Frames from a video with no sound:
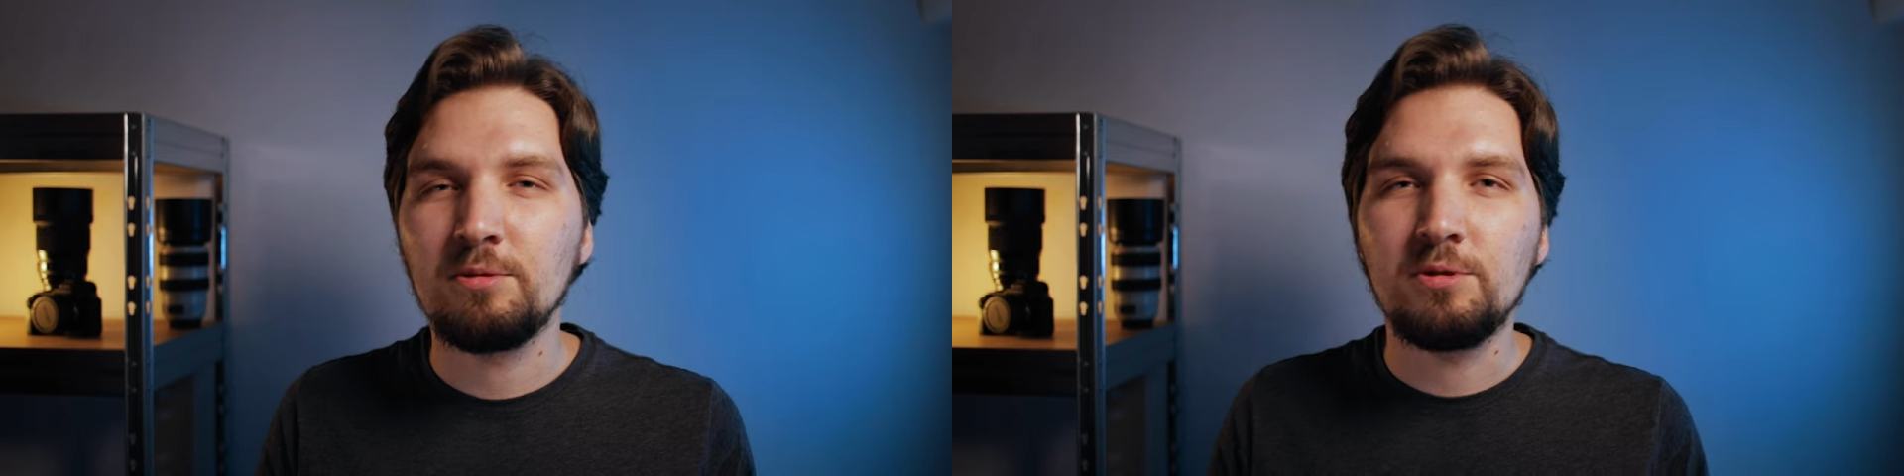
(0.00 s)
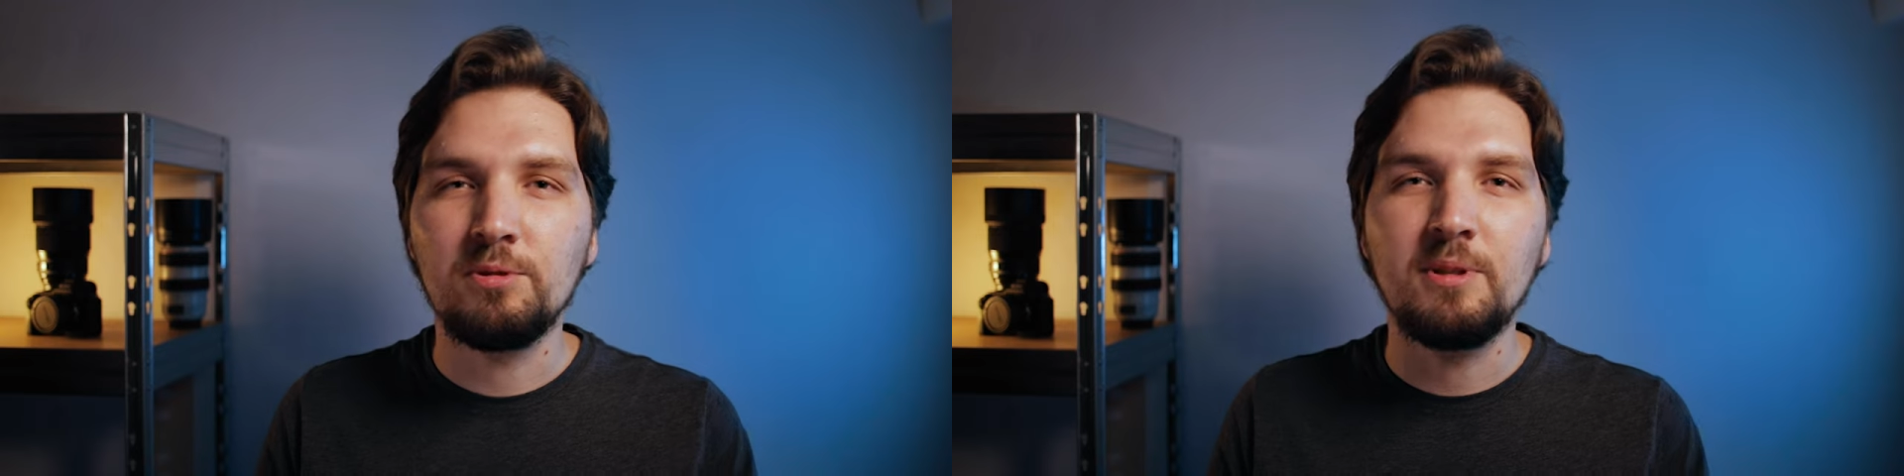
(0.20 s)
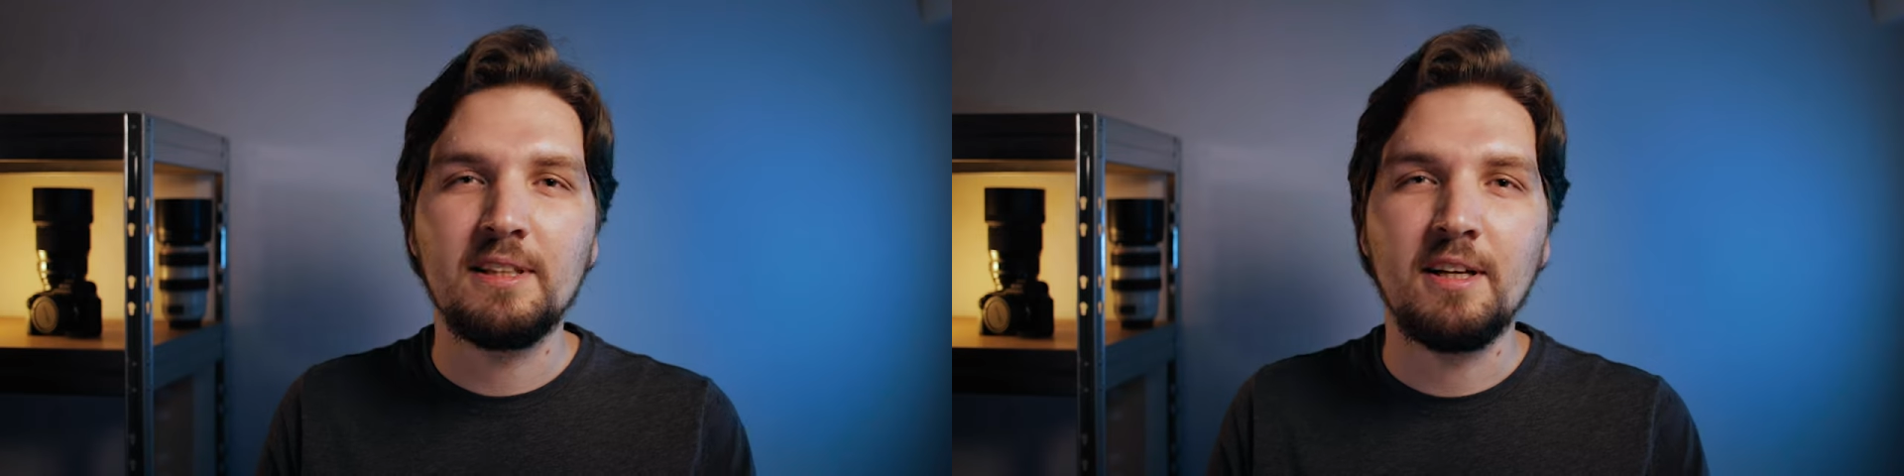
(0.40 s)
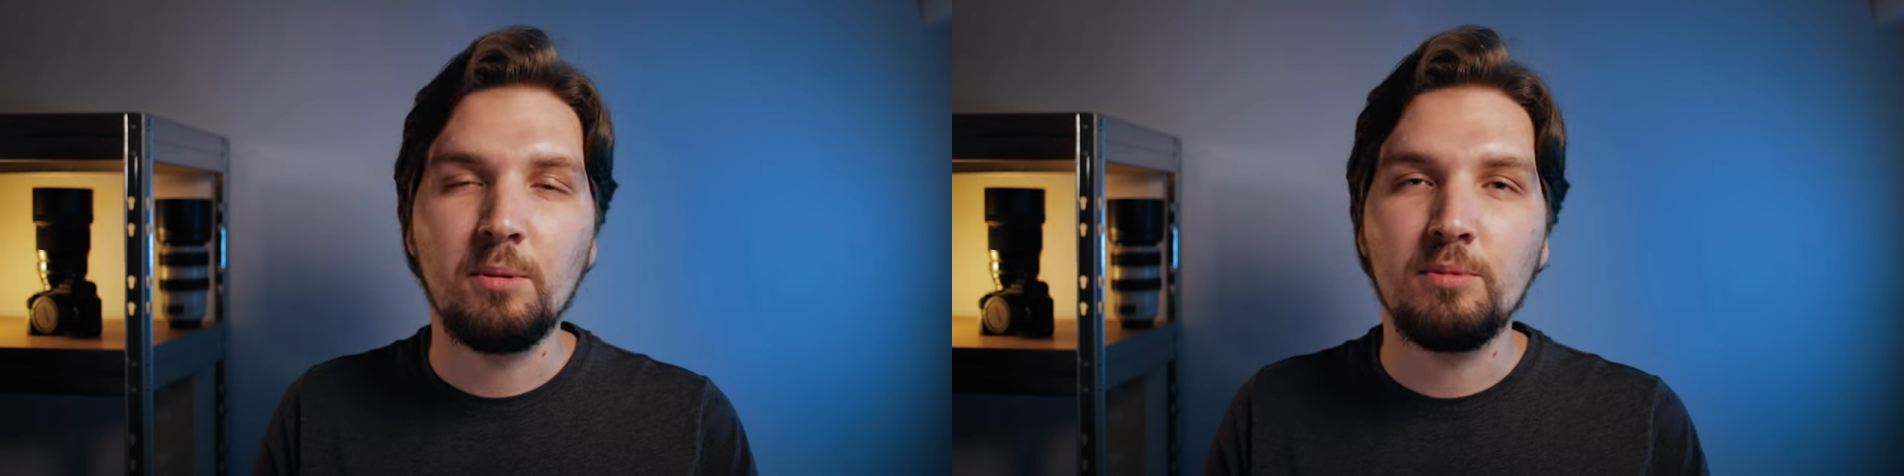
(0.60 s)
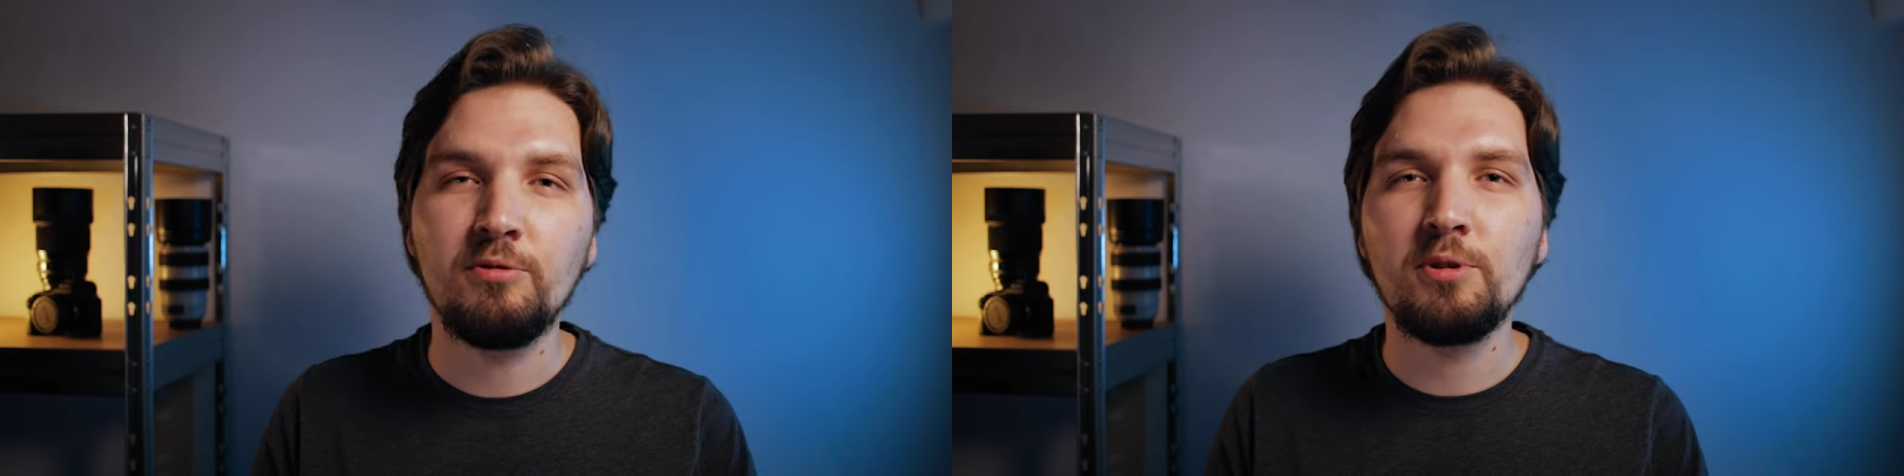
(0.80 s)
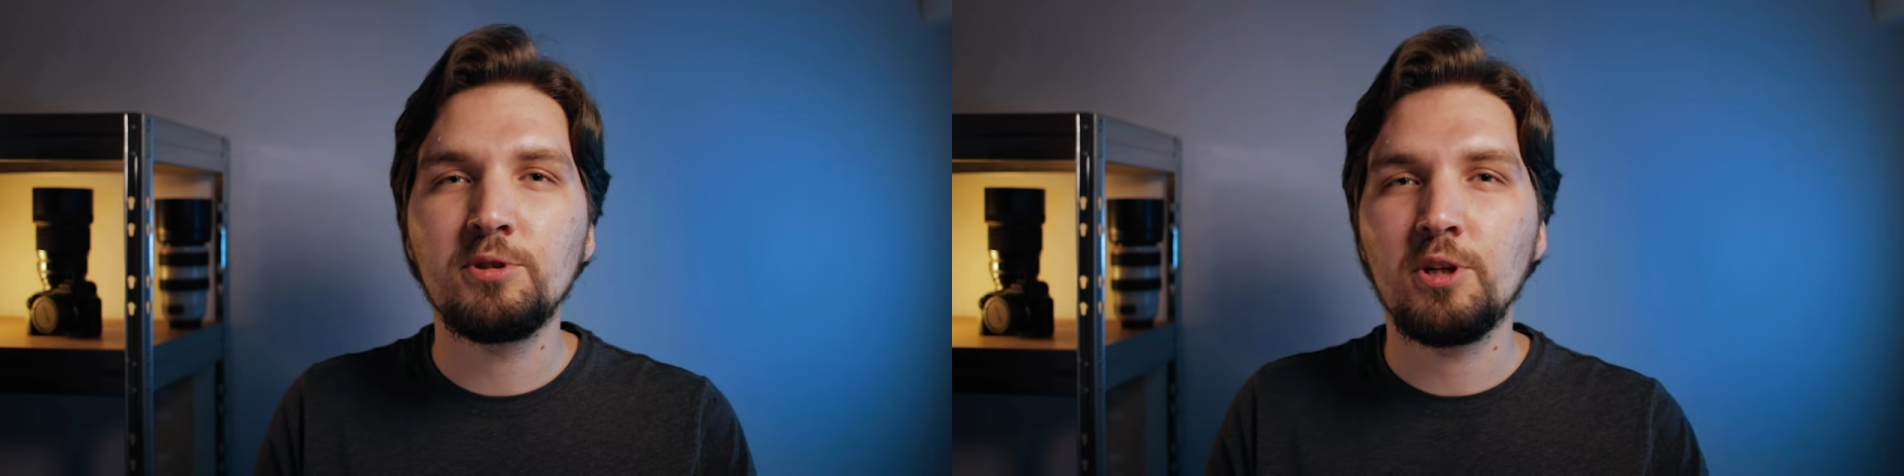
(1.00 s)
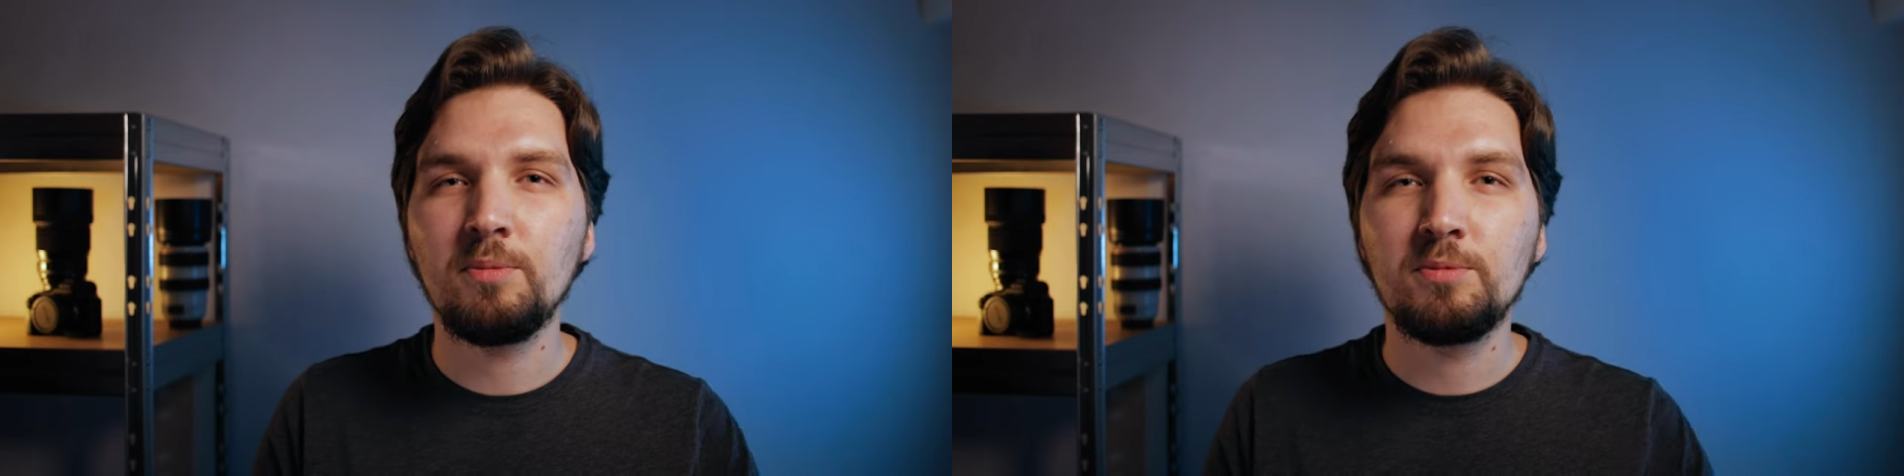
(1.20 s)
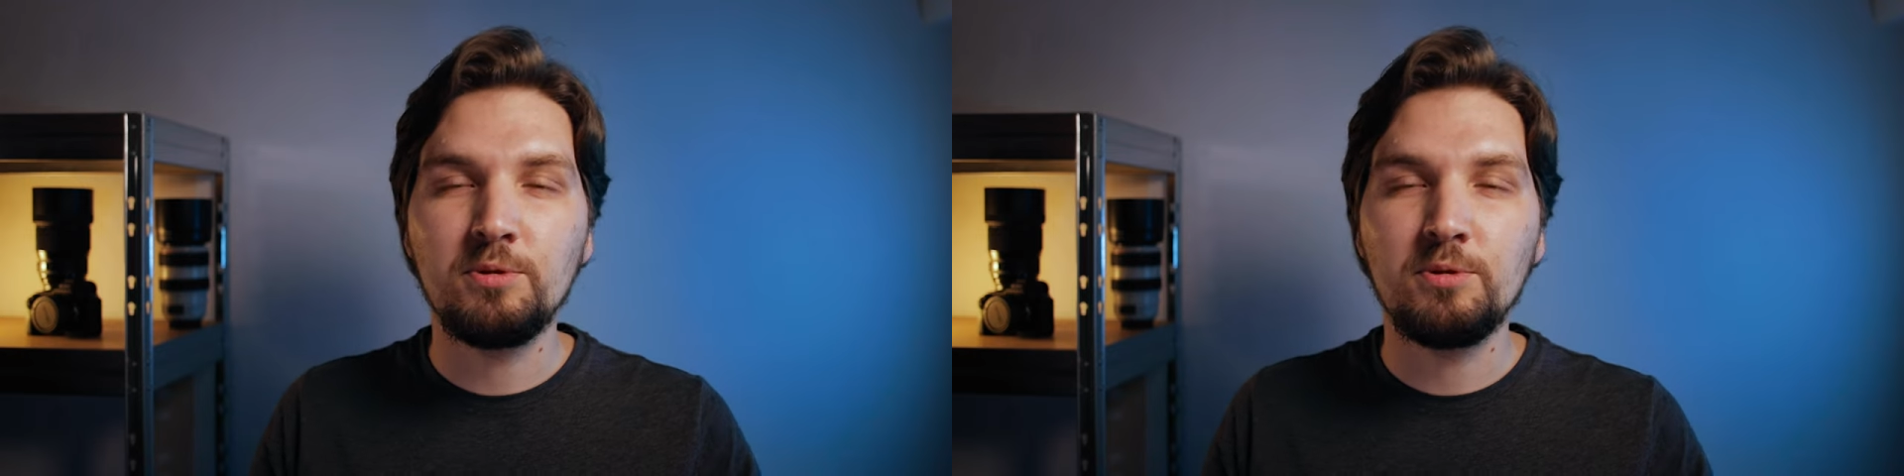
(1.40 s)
to do it in Adobe Photoshop